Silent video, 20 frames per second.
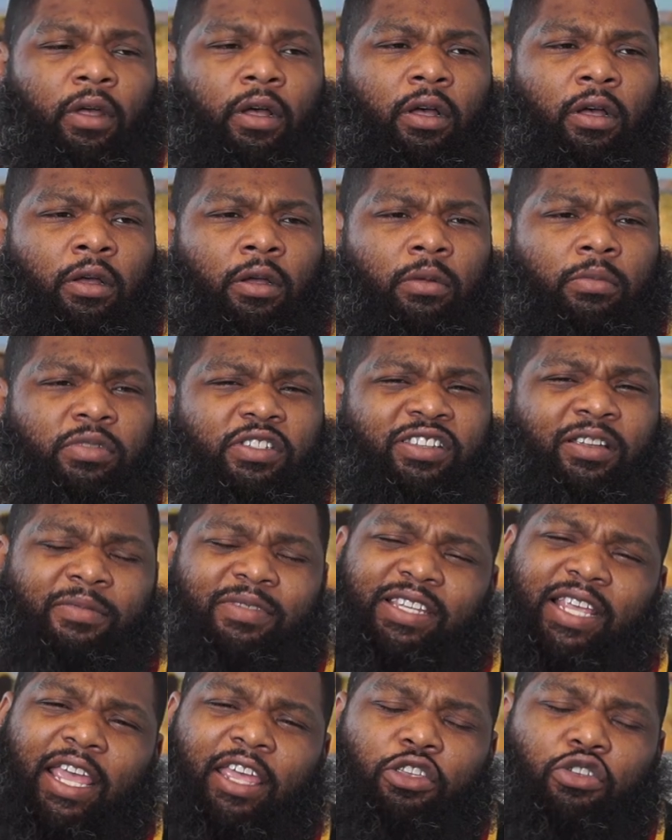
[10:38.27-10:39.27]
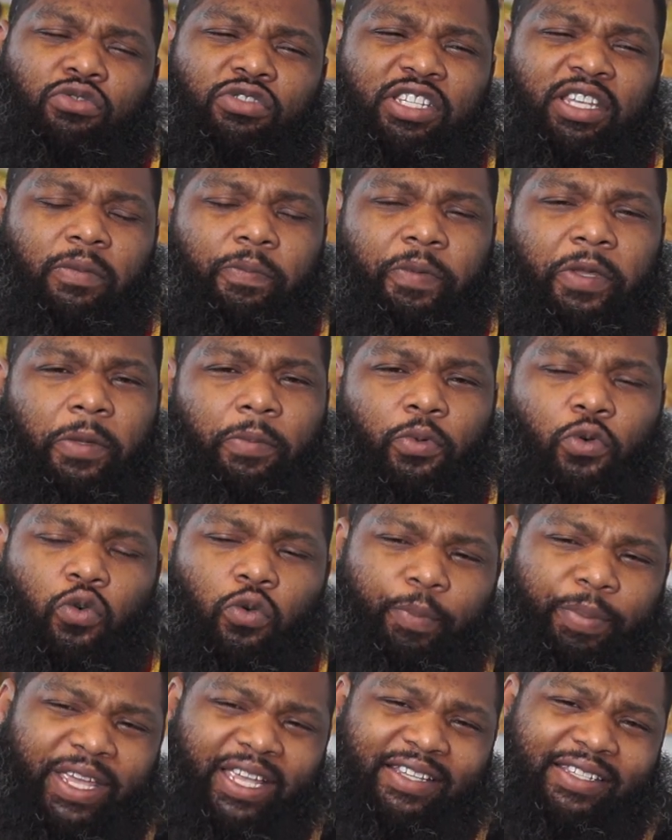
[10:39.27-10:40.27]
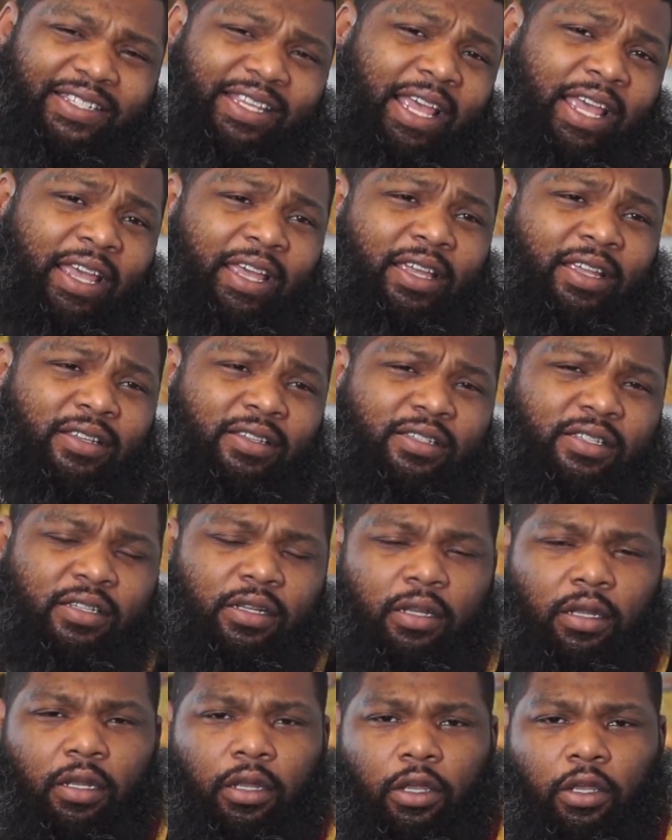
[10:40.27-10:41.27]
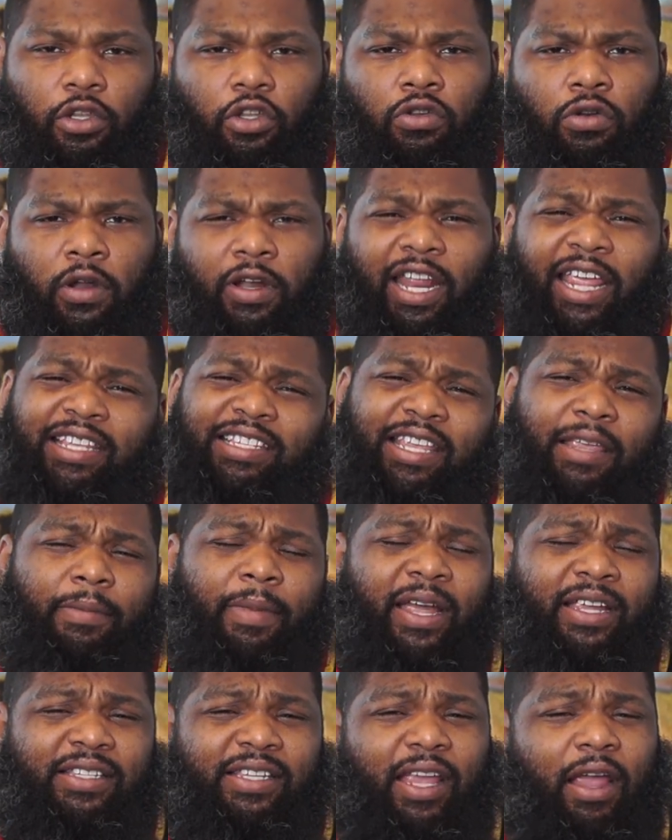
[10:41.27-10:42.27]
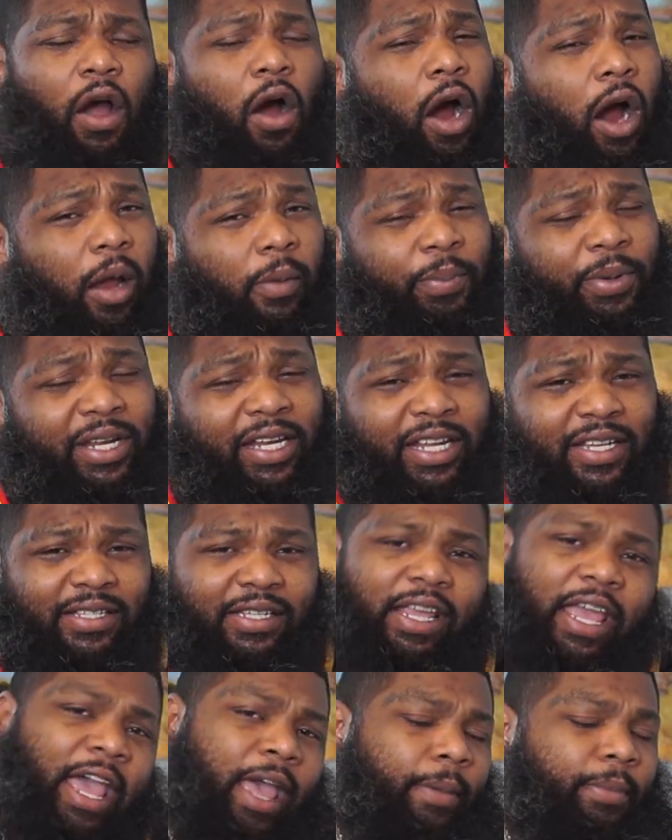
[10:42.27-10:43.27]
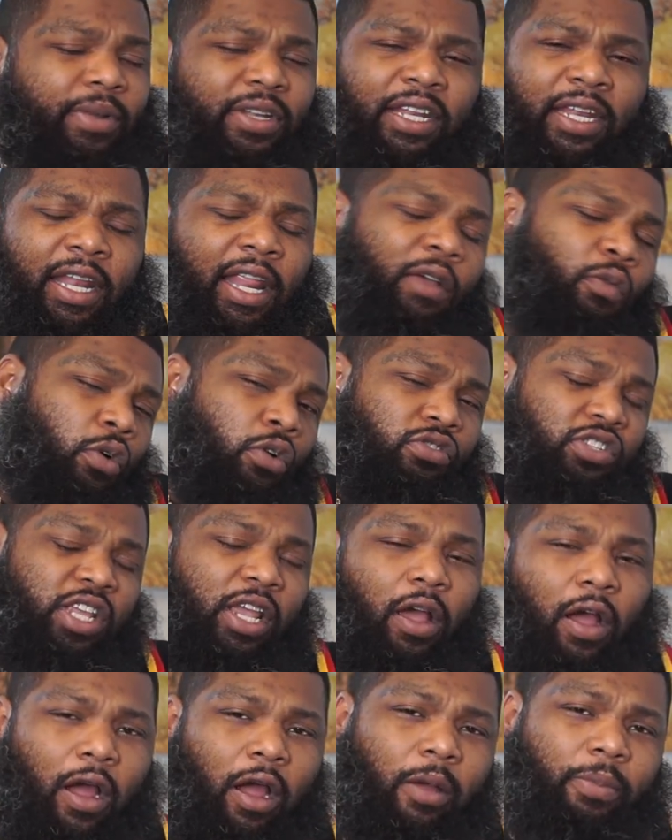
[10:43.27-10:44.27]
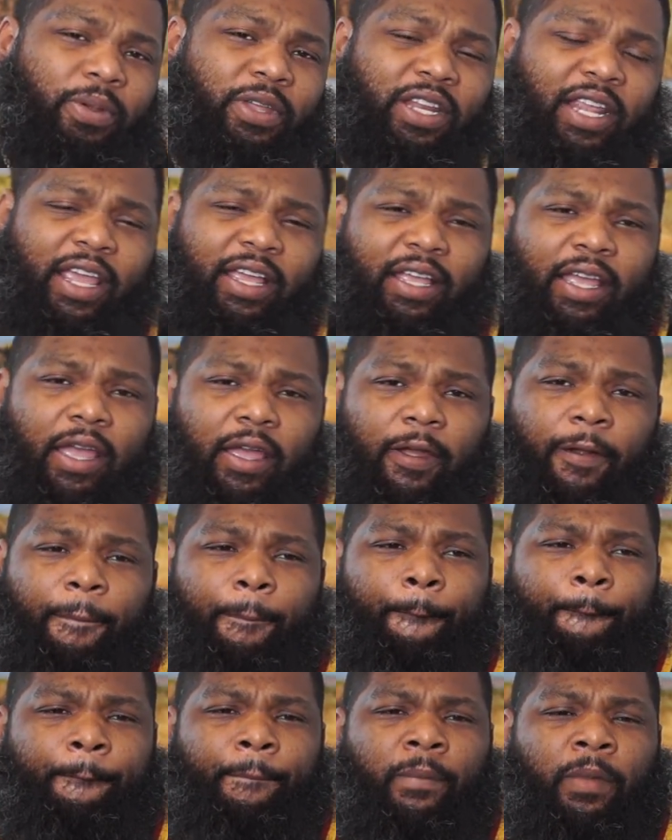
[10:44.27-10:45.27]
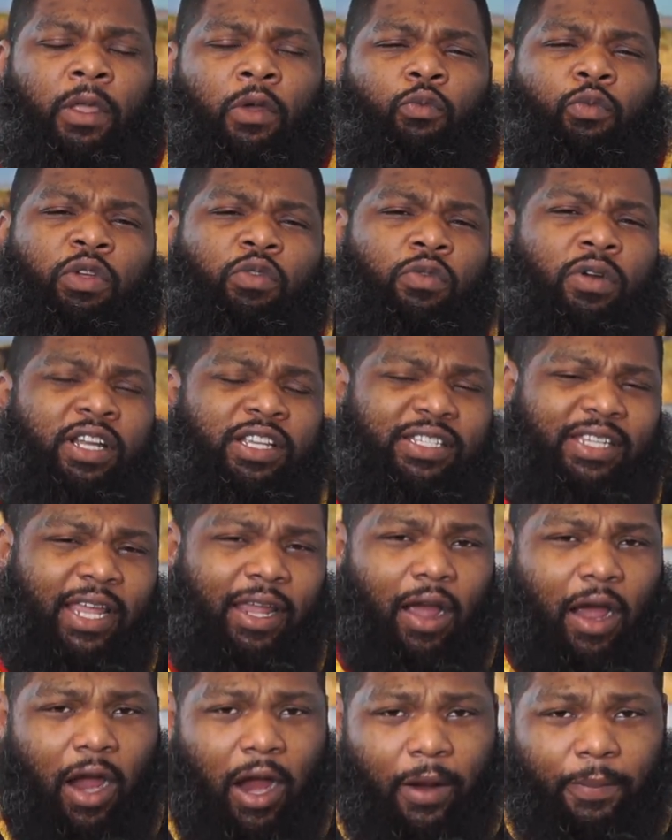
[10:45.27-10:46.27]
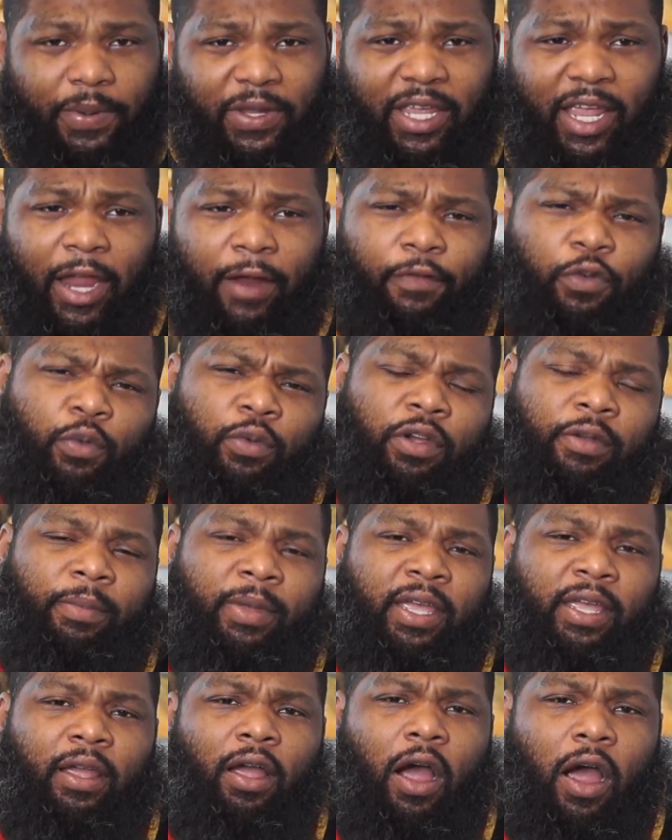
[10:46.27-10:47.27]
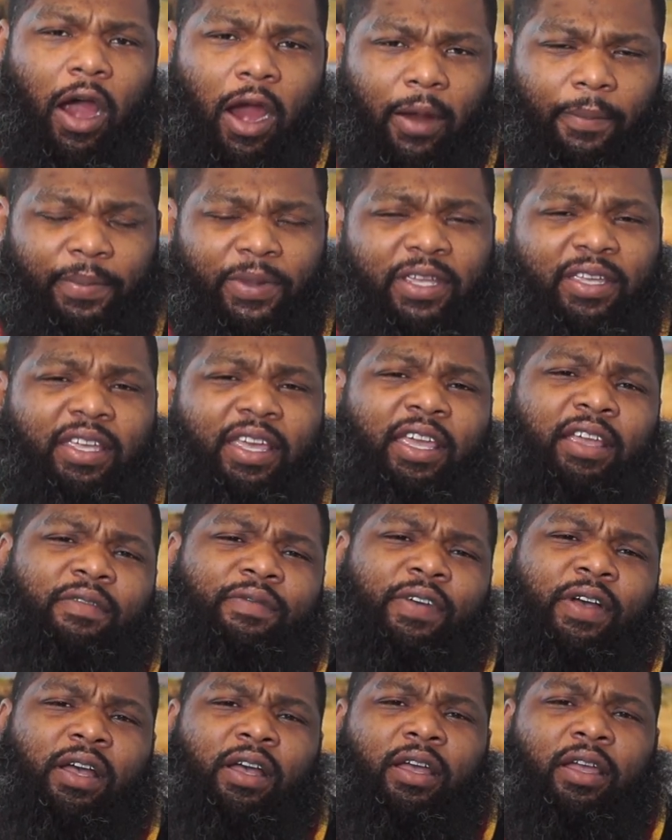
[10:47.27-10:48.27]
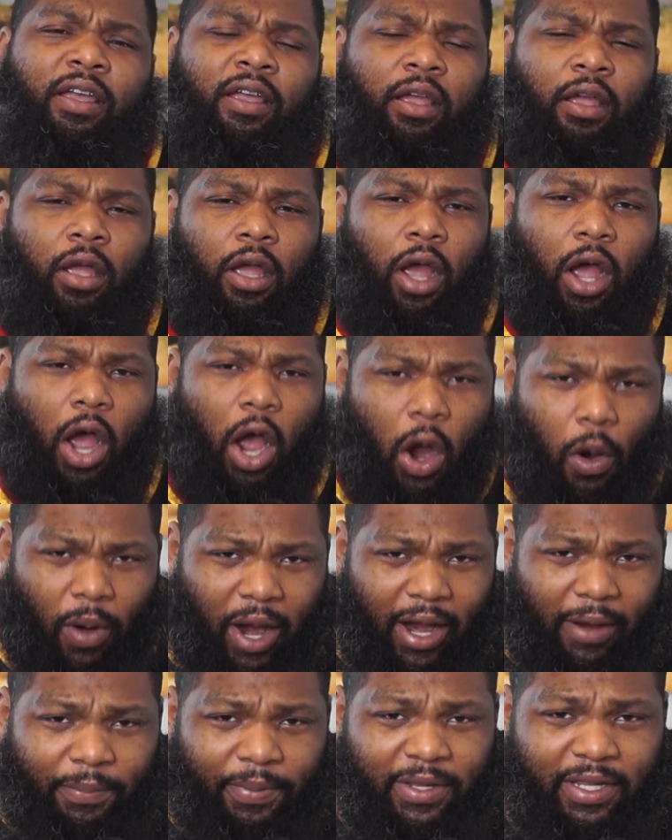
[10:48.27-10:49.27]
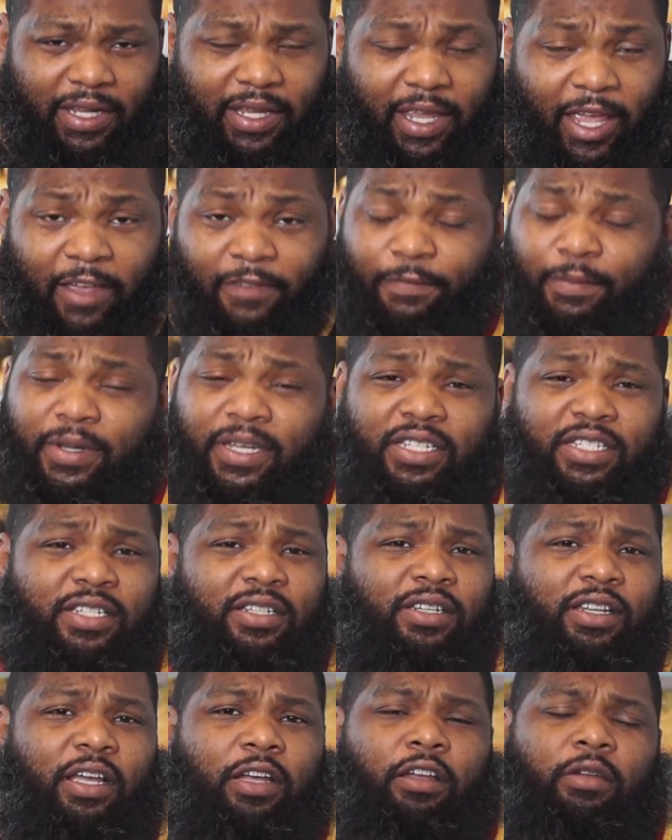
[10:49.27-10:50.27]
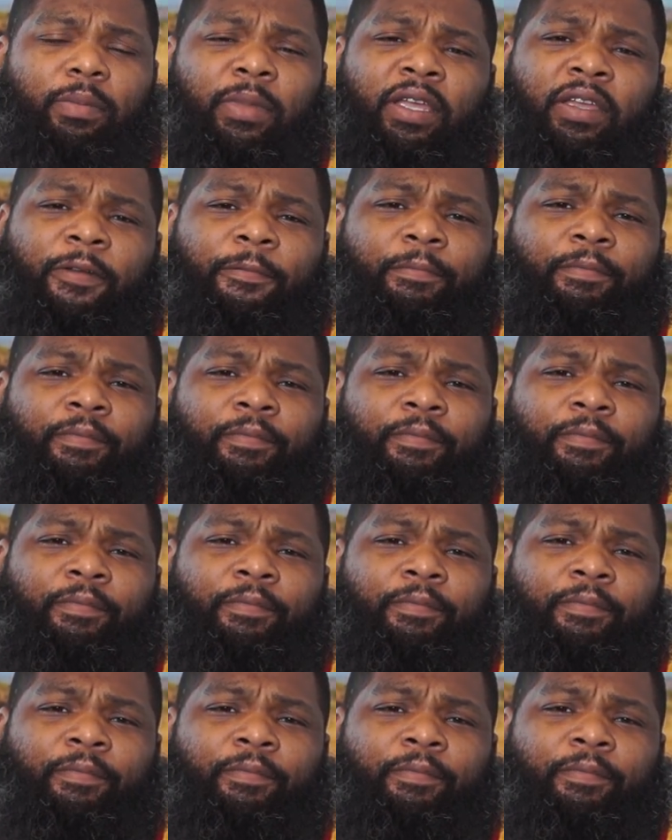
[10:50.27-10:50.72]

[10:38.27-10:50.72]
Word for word: Um, sometimes you see people who pick sides. You know, they say might say RP this guy, but then they won't say RP that guy. We want to say RP everyone, man. RP King Von. RIP FBG Duck, man.